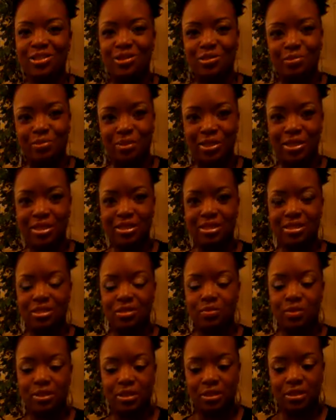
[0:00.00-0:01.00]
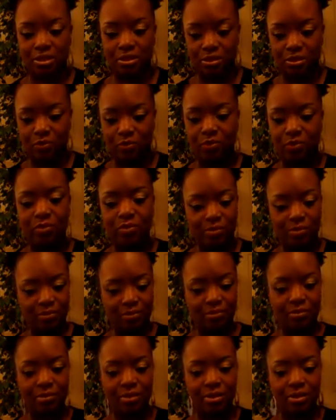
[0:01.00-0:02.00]
so pleased with the
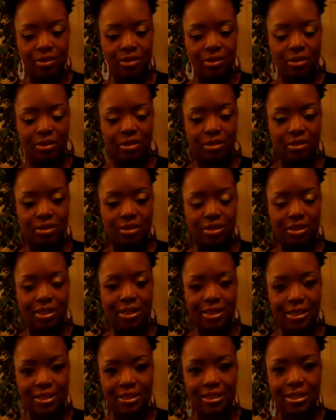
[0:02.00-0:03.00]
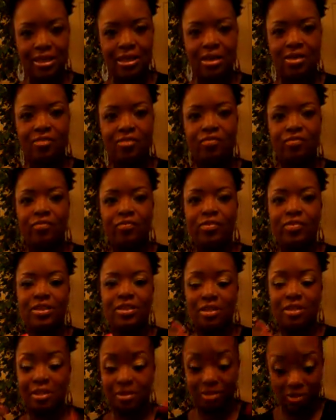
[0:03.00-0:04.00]
the length that I've
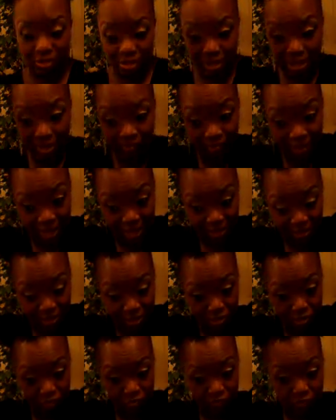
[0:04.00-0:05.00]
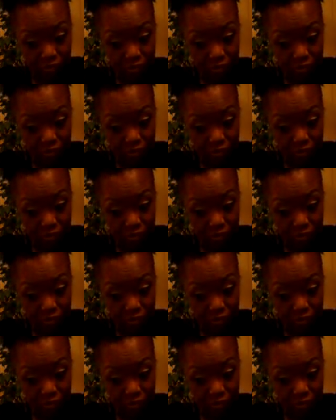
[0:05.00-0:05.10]
you know that I've gotten so